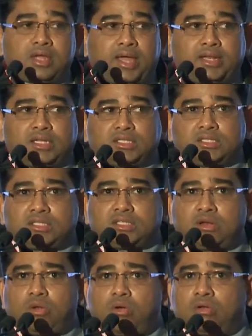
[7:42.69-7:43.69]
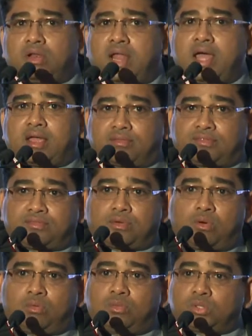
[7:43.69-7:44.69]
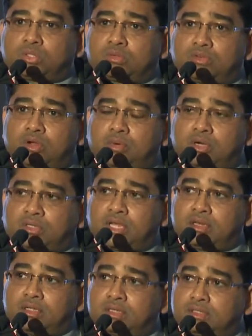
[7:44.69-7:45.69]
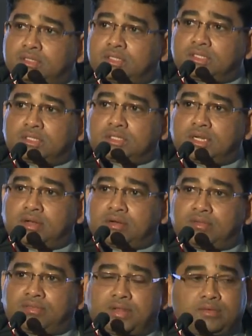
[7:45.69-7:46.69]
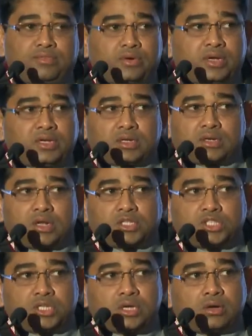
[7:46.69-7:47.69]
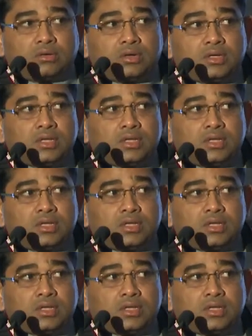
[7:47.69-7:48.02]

And there's a long life, almost about 10 years roughly for any technology node.